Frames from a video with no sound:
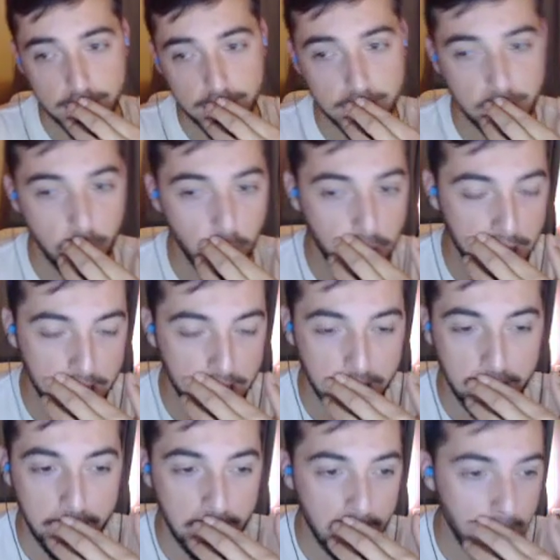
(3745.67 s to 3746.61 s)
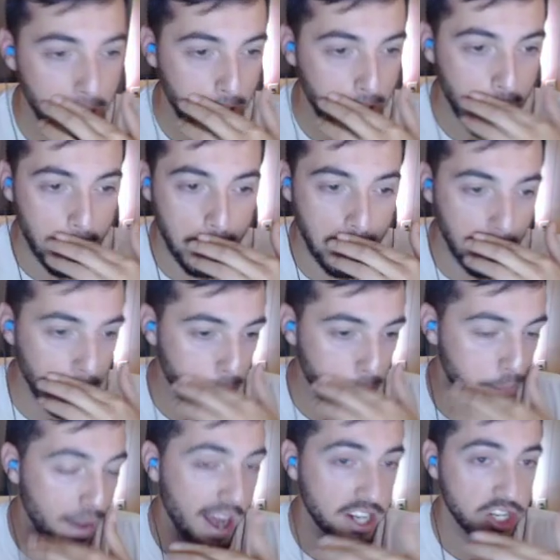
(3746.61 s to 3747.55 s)
to win uh,
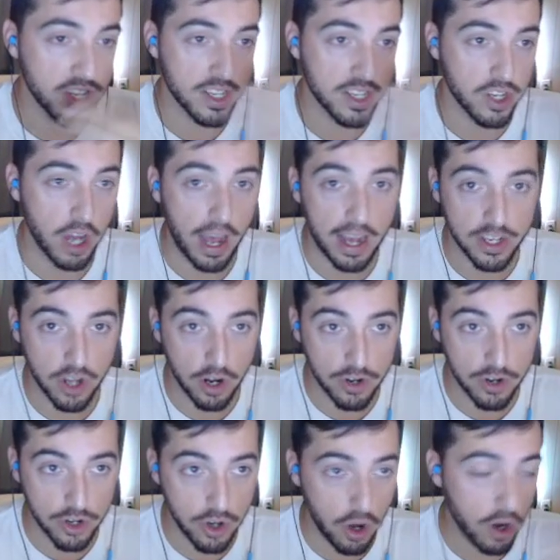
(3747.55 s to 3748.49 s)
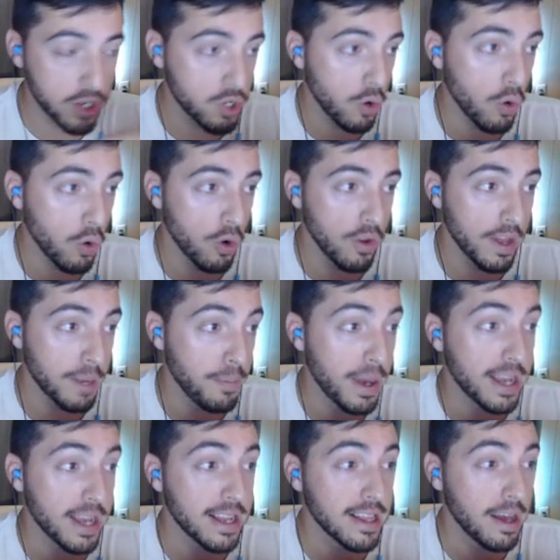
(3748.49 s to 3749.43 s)
matches as underdogs or like
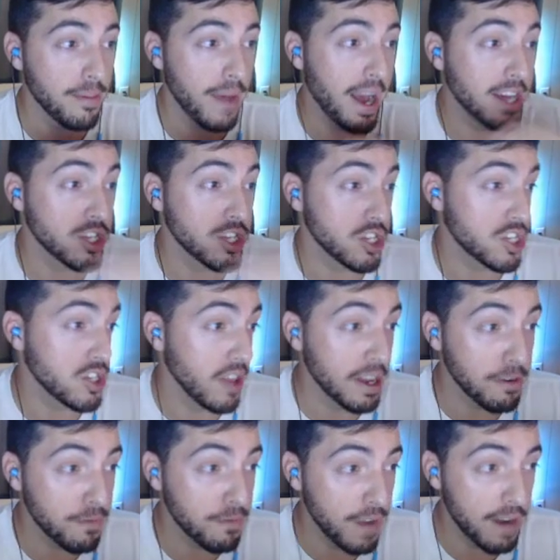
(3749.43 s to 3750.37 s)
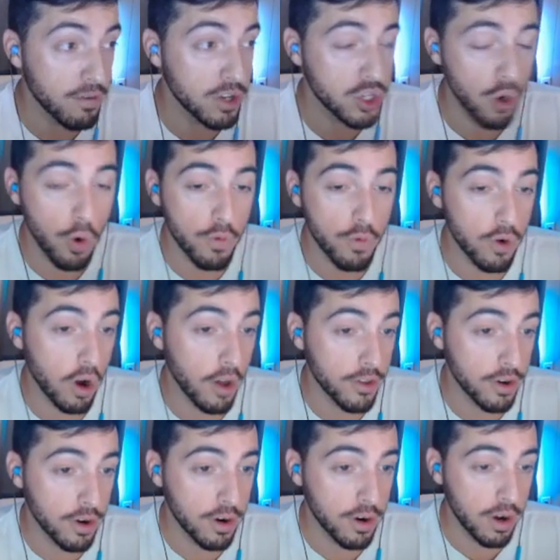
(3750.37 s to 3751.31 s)
picking them as slight favorites over
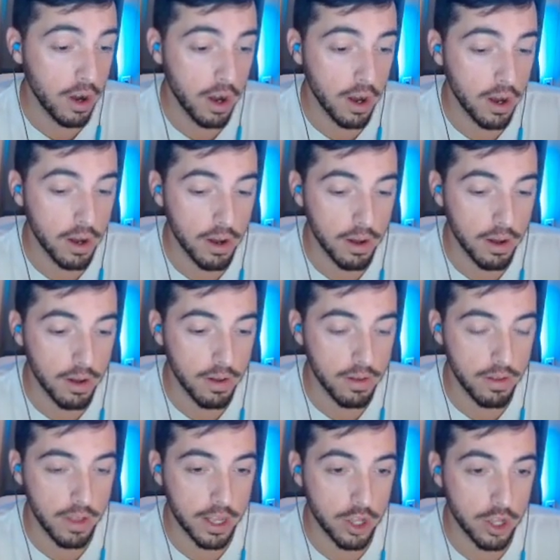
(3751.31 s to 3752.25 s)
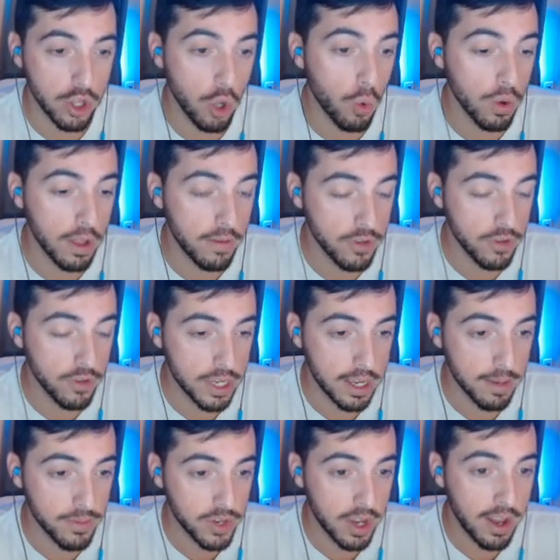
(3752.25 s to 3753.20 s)
other uh, like lower level
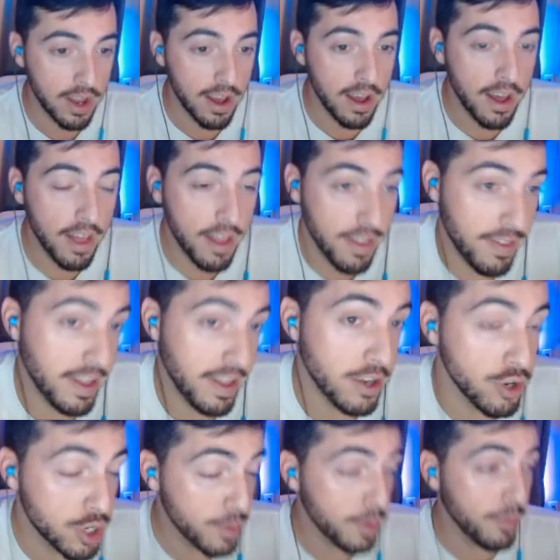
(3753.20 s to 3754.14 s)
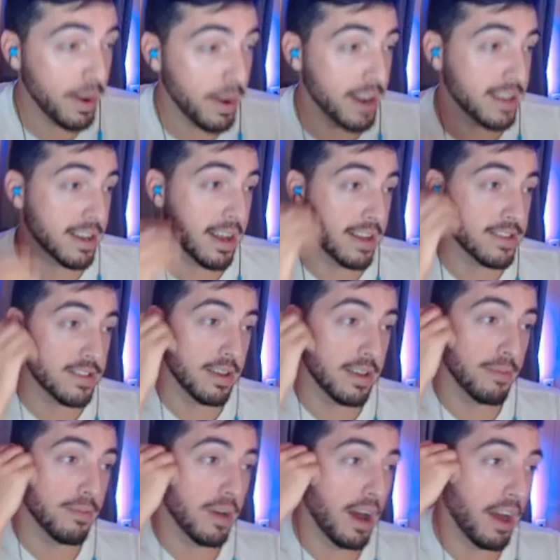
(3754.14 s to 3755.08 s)
teams, then you should be betting against
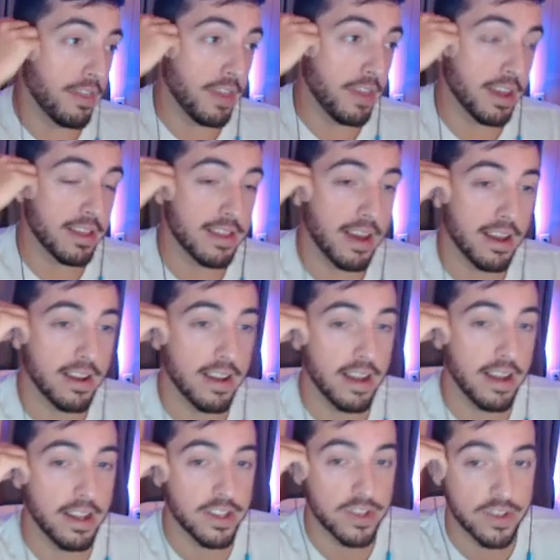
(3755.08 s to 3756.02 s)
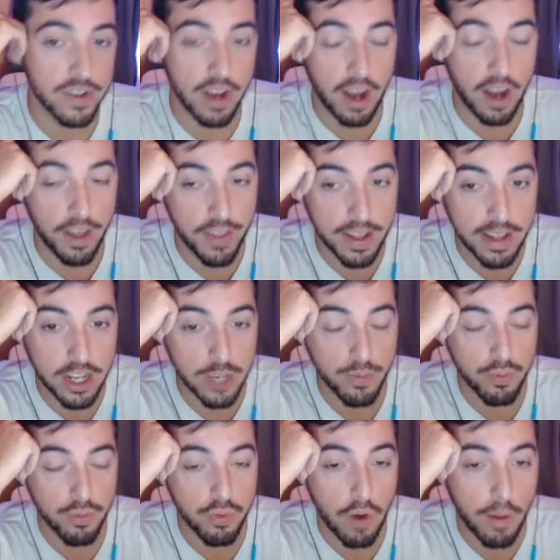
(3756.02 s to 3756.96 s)
them. I think that it's I think that is
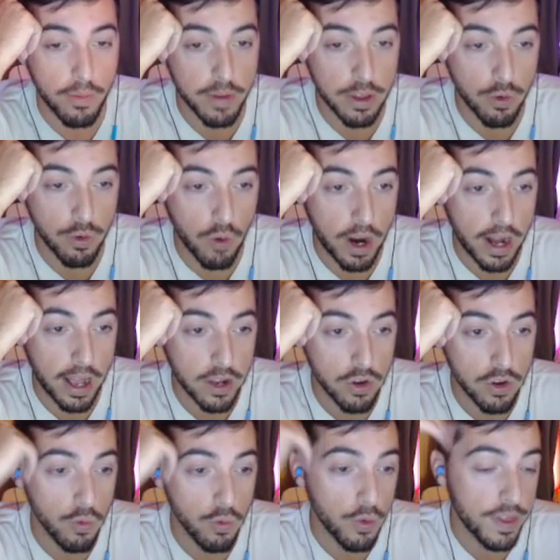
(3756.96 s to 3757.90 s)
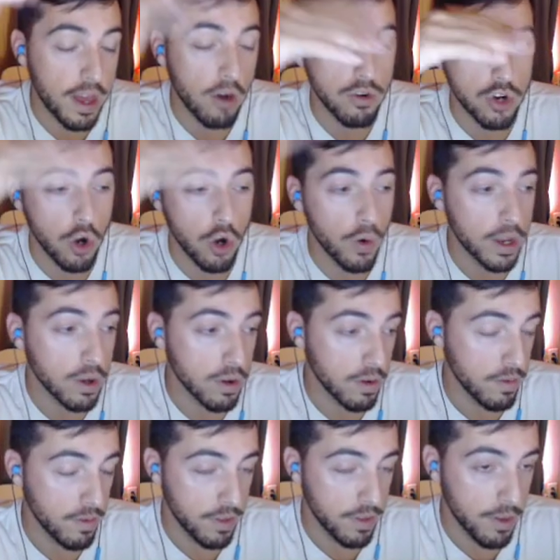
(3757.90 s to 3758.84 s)
probably the right angle without knowing
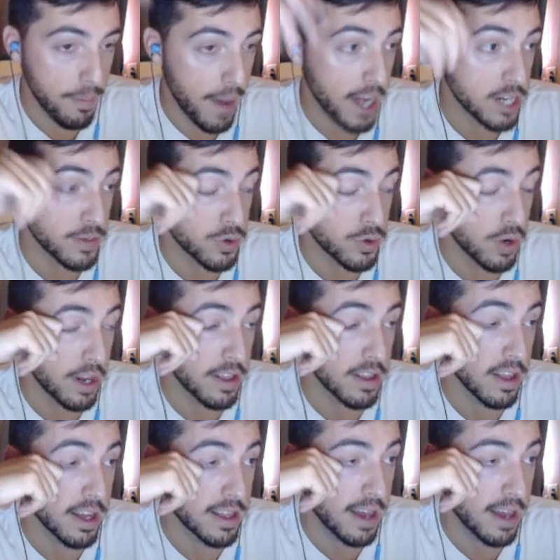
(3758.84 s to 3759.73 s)
the matchups or anything like